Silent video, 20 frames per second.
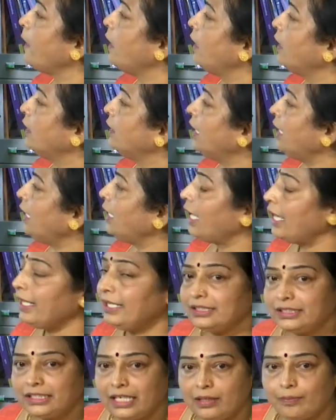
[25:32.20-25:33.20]
The line
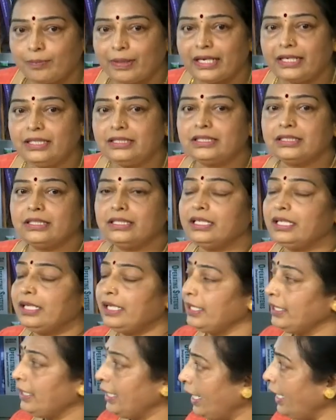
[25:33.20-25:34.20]
segments
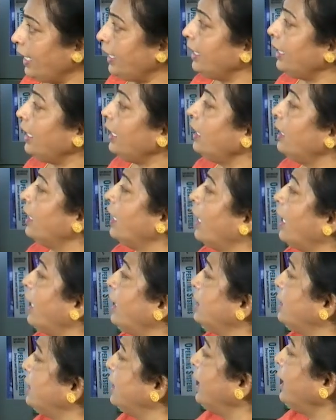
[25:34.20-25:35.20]
AD
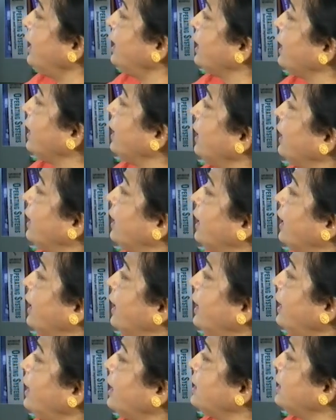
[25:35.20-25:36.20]
and CD
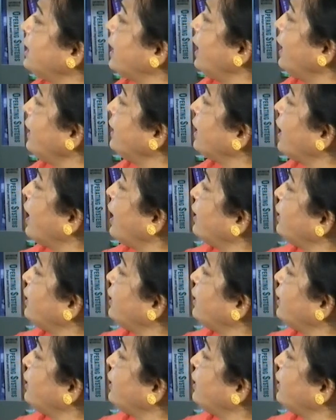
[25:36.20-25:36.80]
intersect at